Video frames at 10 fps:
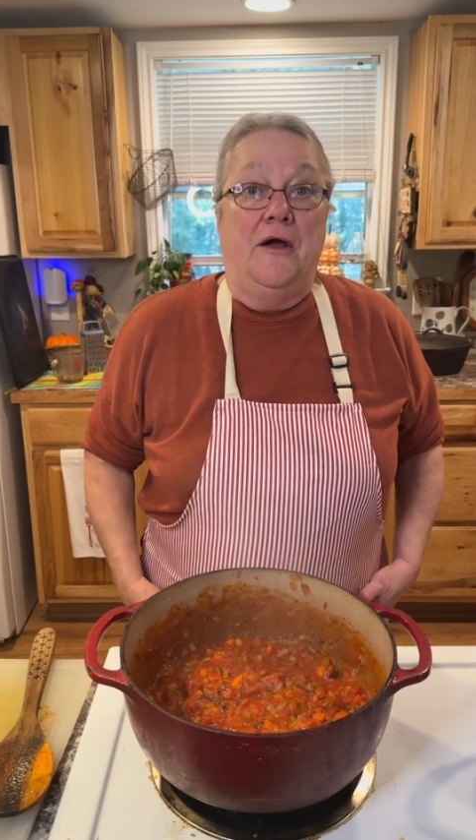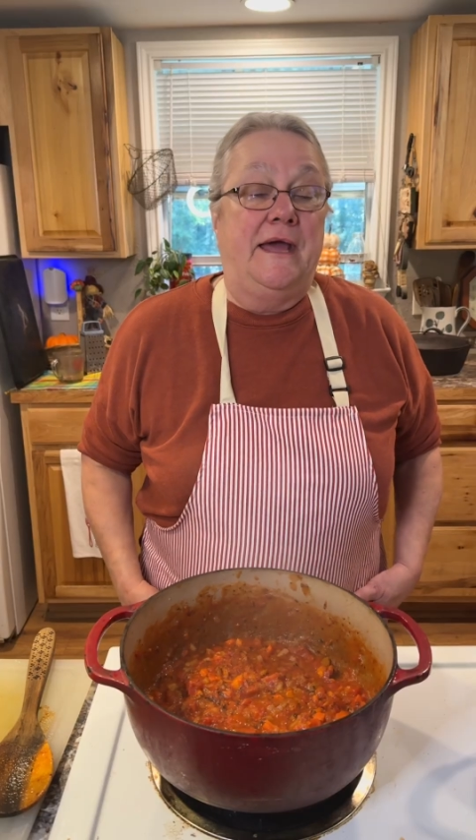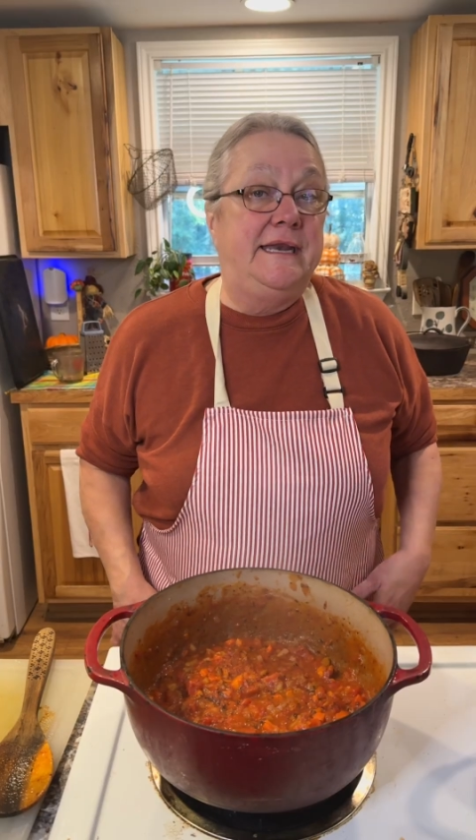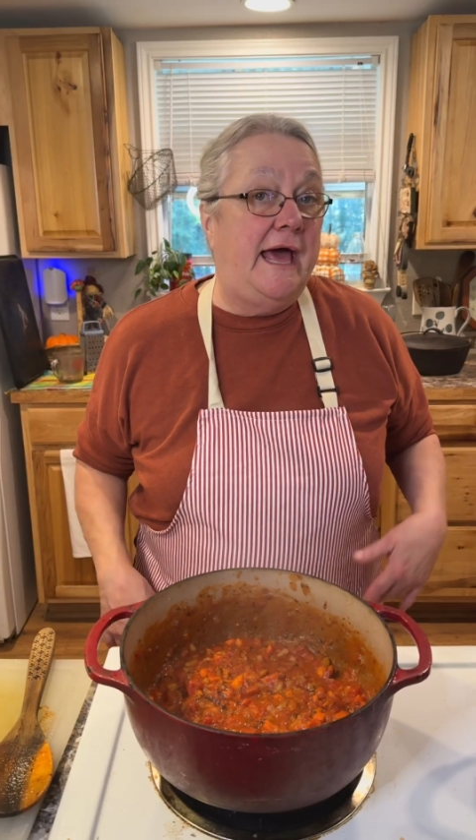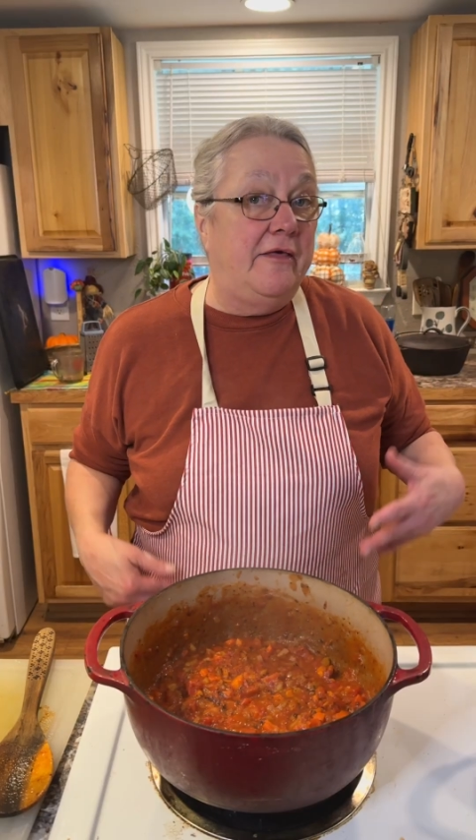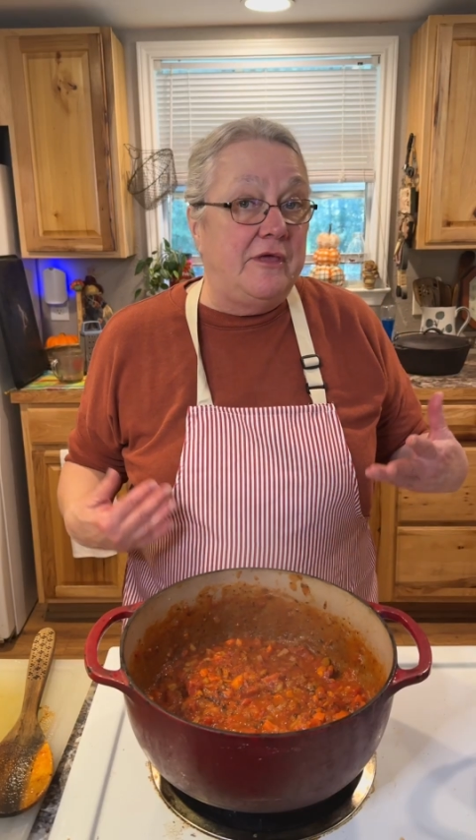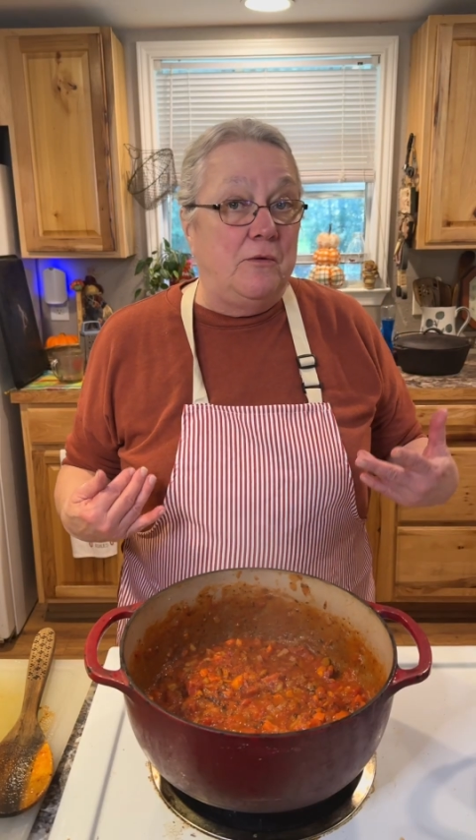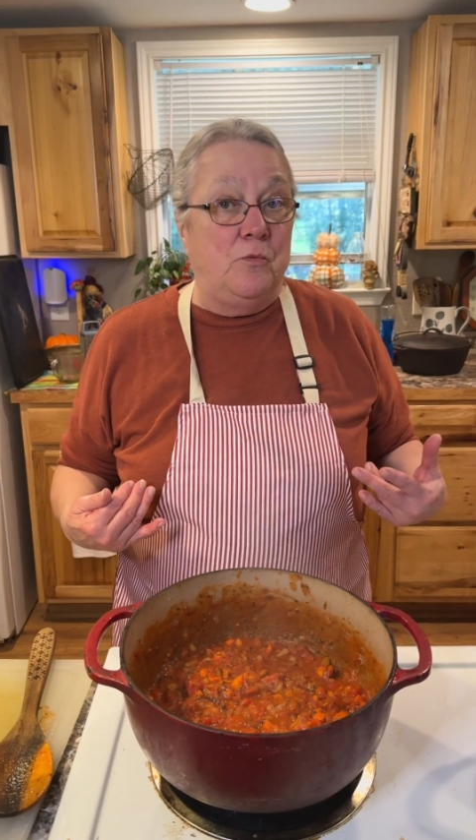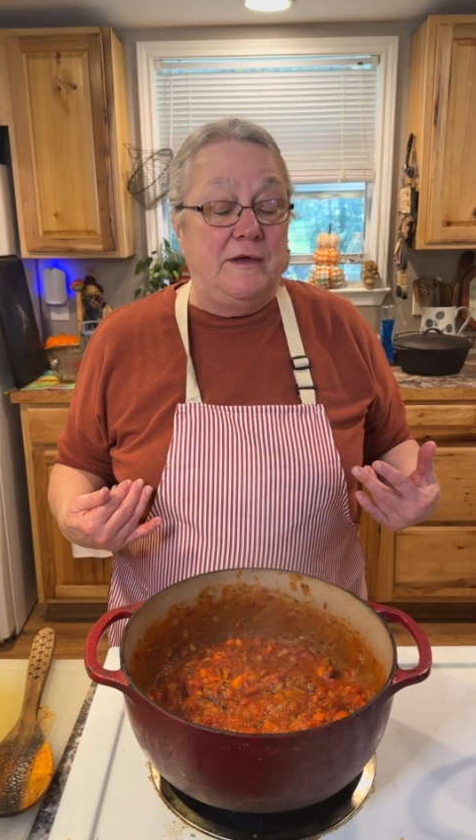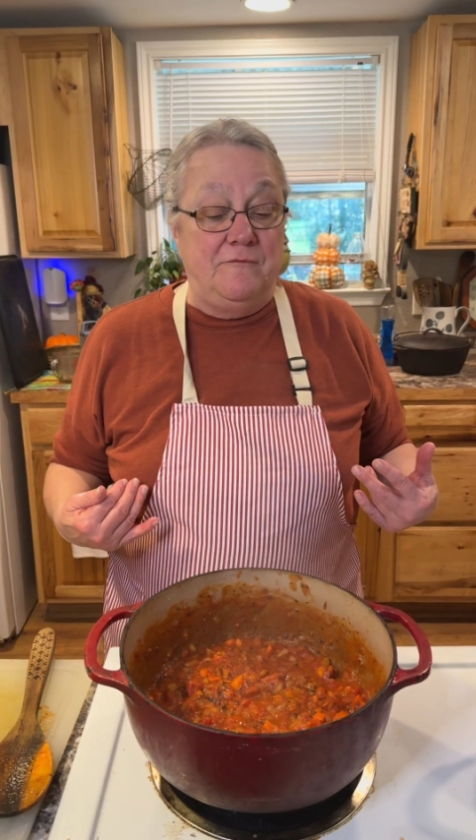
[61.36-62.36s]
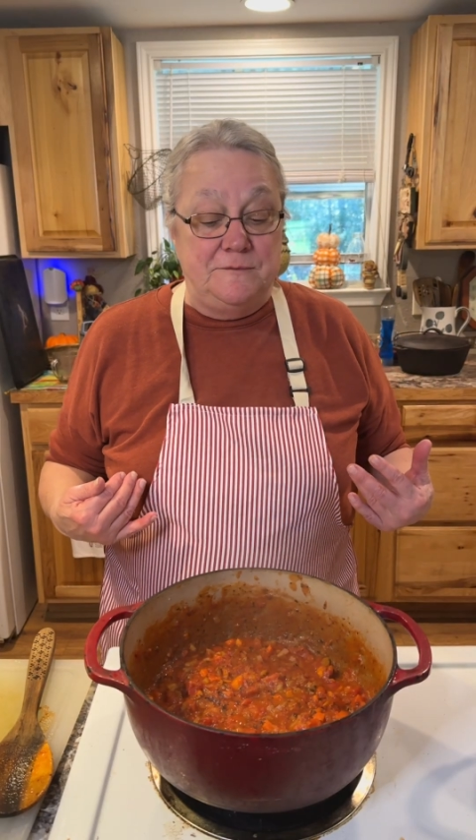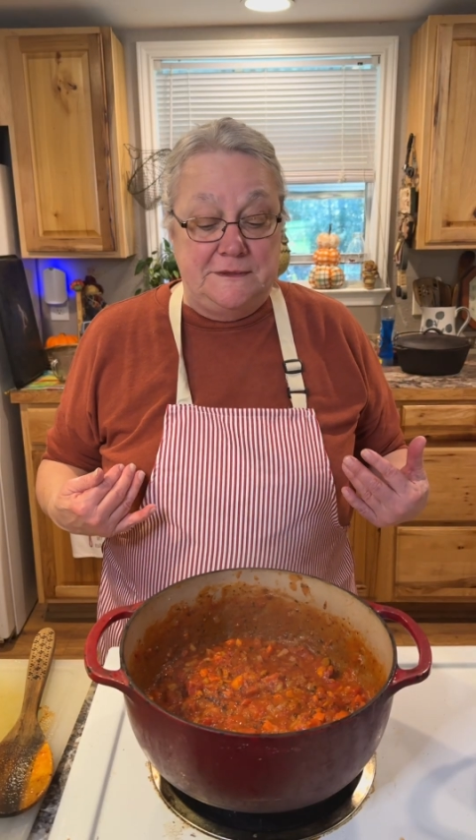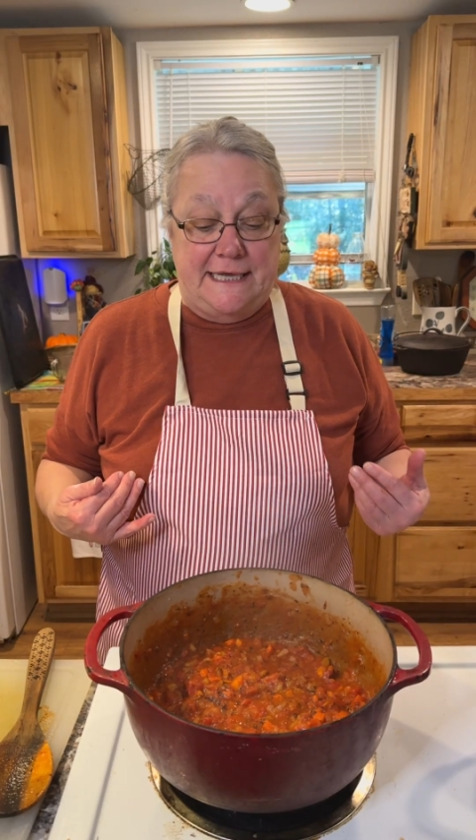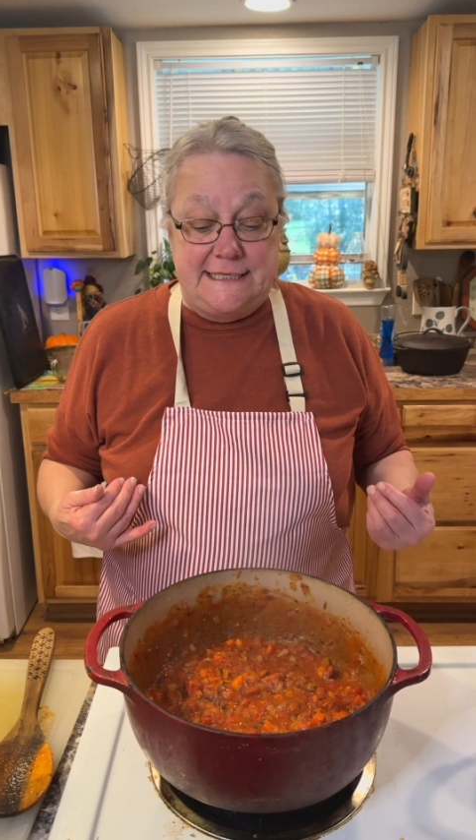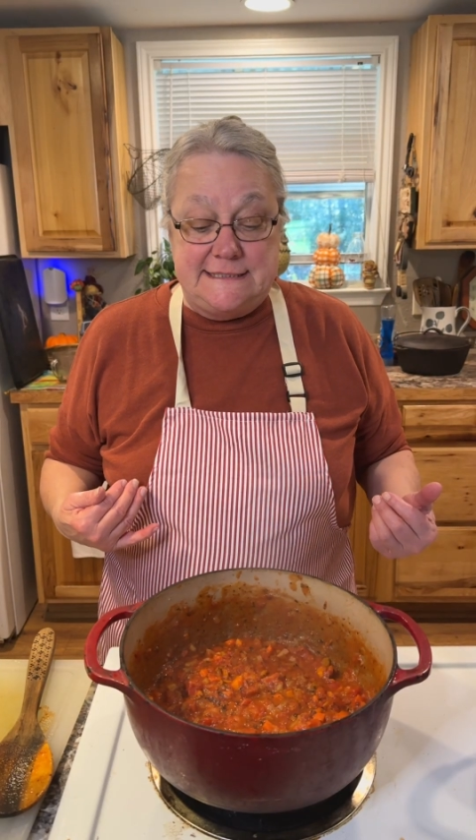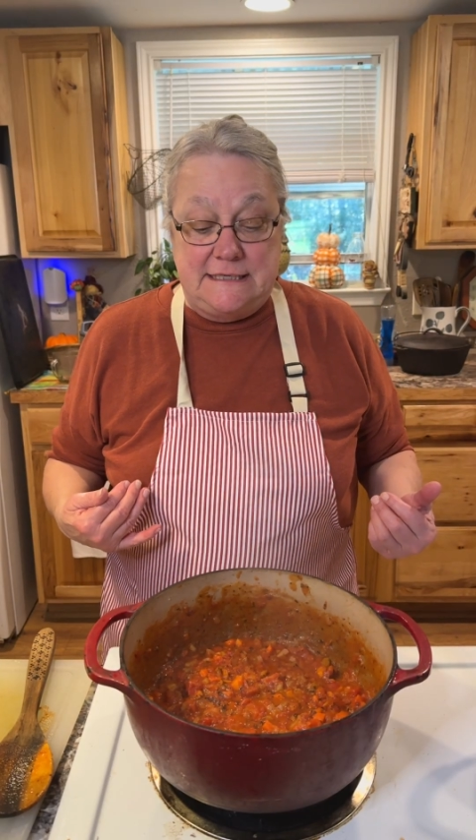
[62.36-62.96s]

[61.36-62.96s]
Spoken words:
Okay, now that we've let it